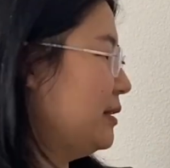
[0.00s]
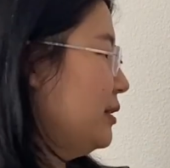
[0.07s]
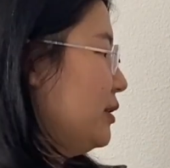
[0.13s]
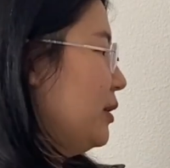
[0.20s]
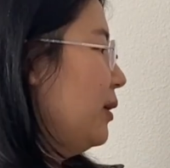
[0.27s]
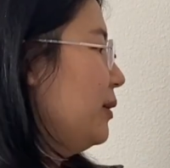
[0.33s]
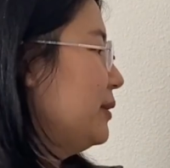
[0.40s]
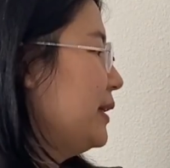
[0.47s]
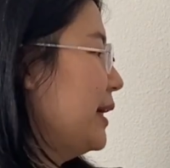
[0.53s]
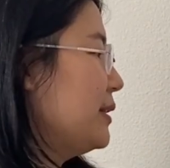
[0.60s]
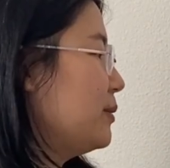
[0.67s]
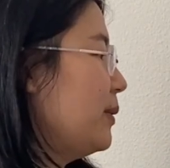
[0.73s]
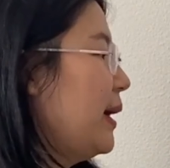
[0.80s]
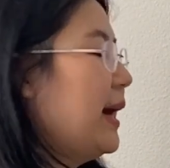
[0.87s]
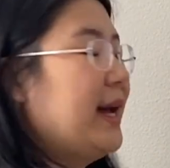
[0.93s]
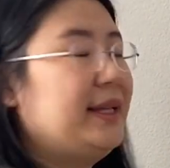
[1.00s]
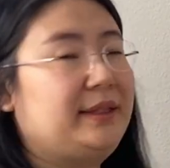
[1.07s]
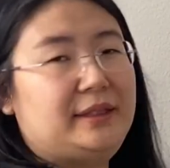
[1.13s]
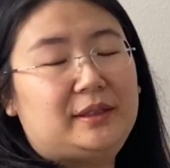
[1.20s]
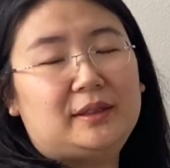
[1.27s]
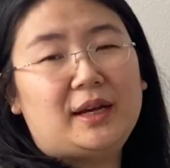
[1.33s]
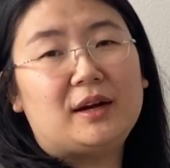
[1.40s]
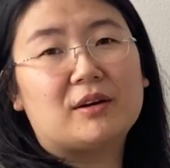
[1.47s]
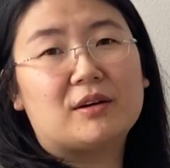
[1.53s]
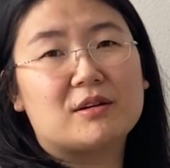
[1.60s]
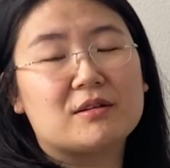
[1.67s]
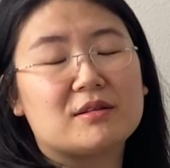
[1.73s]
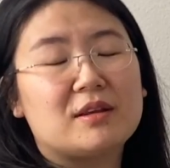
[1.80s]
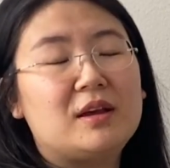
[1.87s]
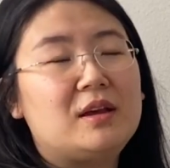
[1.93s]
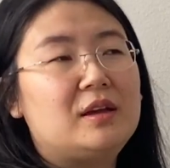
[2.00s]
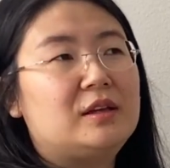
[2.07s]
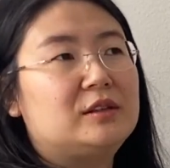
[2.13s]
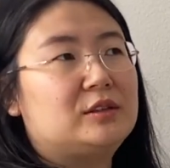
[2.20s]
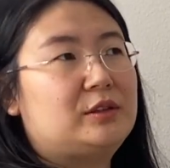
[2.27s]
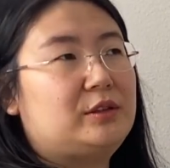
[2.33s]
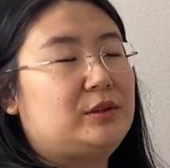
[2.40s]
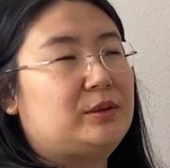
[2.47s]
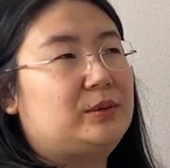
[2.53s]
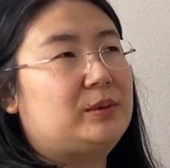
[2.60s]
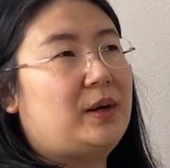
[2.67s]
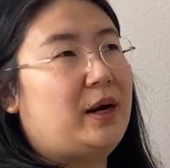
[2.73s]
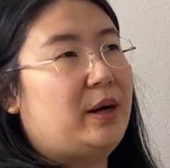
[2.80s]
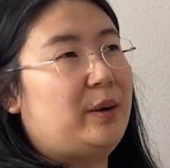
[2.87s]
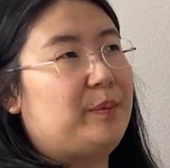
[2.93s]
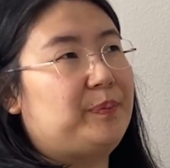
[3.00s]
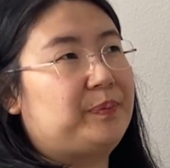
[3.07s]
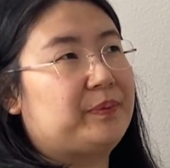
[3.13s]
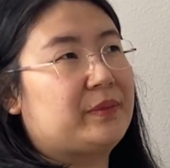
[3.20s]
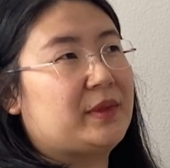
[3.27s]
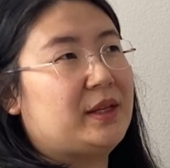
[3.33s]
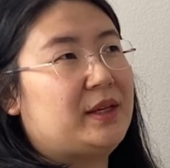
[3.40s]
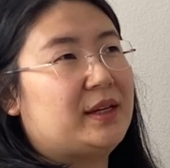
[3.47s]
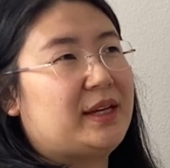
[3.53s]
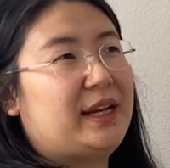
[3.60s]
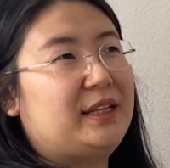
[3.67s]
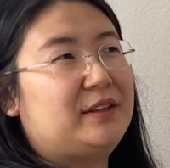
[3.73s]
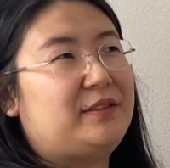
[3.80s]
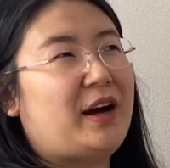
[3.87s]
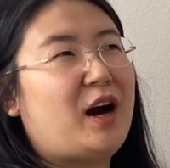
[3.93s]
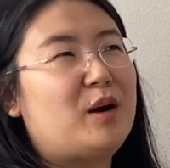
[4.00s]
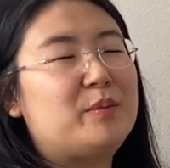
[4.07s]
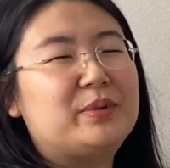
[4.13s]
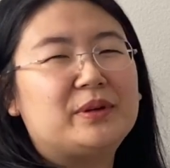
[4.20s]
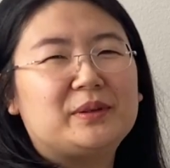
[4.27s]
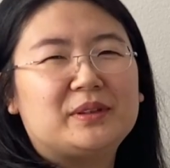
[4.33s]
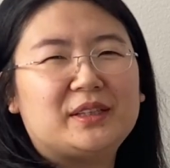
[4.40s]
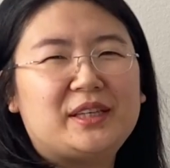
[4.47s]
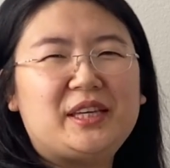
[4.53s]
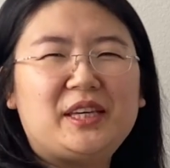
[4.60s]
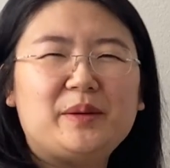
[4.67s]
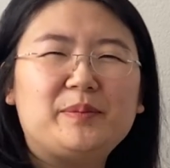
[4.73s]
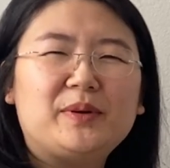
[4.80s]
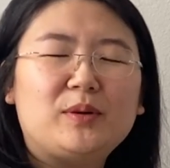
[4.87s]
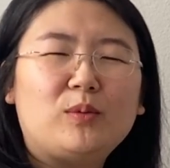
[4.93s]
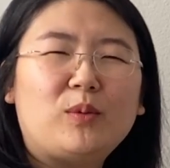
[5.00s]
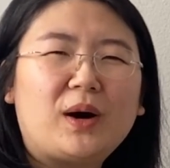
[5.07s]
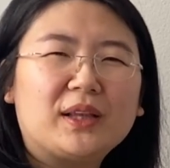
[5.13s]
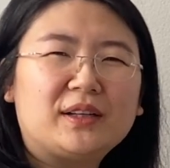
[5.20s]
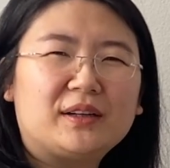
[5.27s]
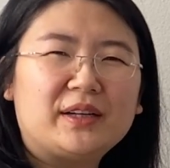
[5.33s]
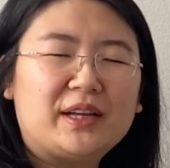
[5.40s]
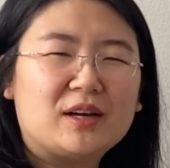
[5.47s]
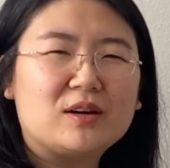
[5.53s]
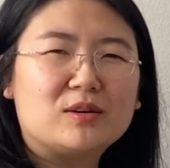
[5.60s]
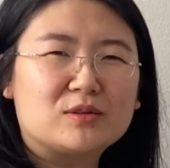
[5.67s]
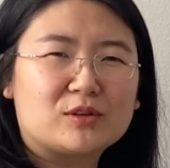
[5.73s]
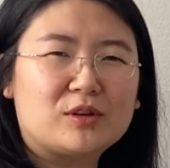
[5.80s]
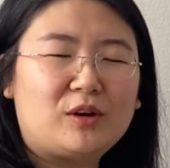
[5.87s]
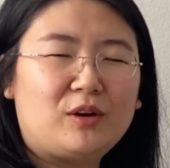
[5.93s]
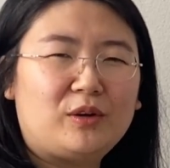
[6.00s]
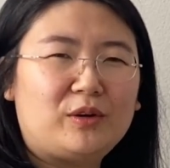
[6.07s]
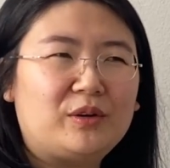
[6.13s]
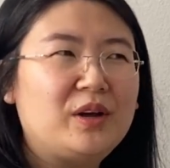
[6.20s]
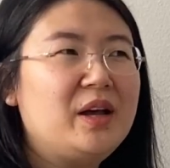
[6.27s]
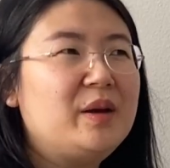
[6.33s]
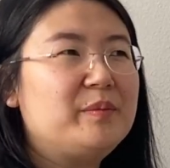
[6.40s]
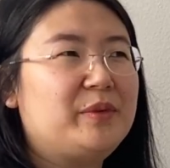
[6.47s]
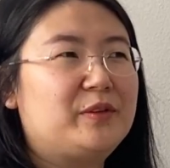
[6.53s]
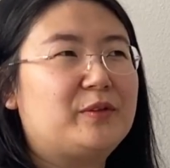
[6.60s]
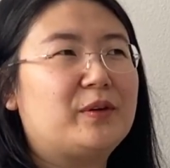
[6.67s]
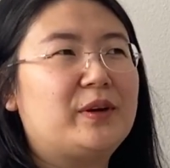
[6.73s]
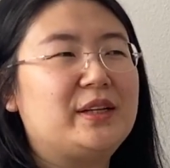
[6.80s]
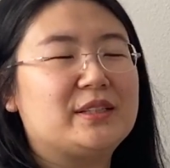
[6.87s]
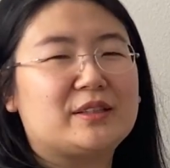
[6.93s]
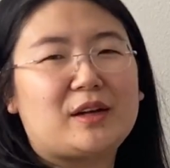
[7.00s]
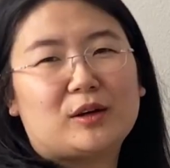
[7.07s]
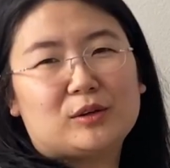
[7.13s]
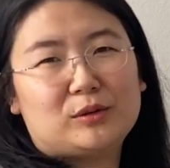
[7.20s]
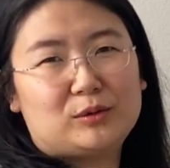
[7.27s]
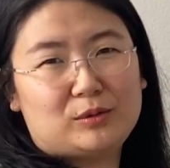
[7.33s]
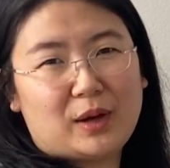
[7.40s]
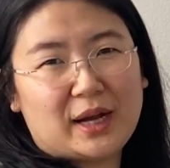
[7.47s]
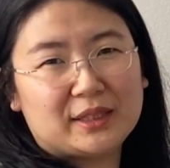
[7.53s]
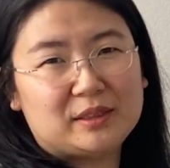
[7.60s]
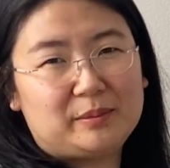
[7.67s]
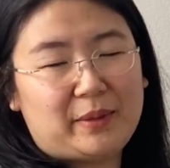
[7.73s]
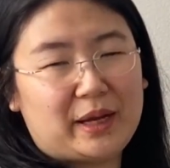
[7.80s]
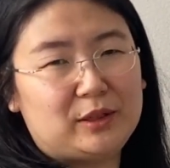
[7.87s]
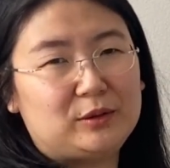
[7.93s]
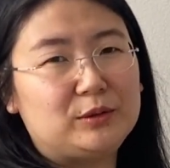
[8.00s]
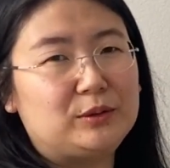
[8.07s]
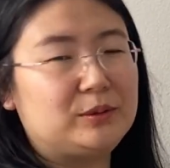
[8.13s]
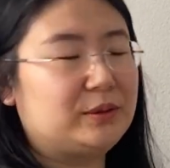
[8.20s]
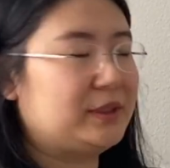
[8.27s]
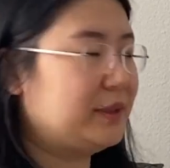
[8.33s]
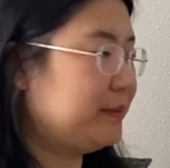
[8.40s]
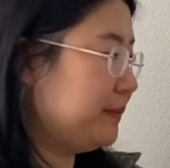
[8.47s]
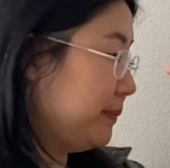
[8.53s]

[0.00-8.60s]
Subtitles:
So that's why I need earth to kind of help keep water in control before it starts to rot my root.